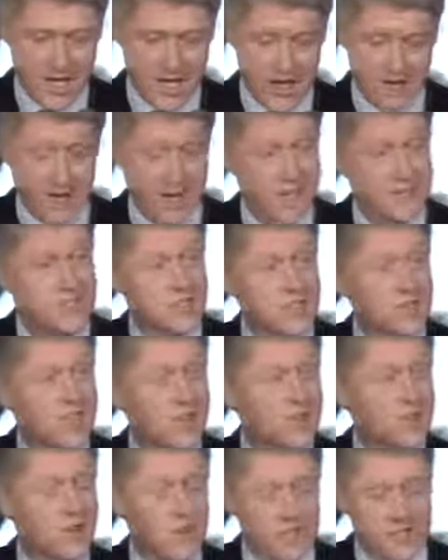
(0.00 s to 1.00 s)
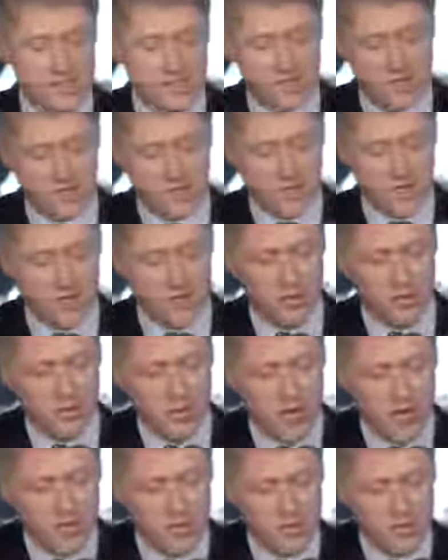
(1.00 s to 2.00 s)
I've asked the federal agencies, whenever
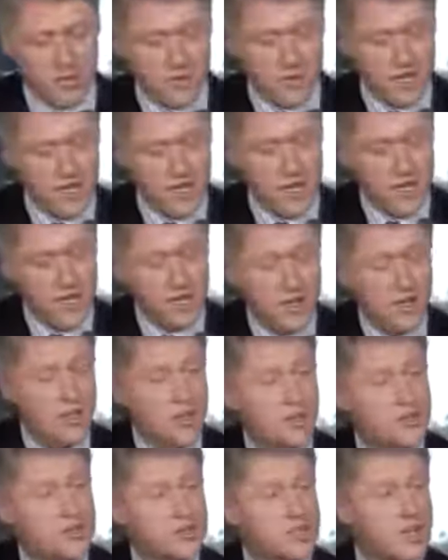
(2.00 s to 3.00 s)
possible, to use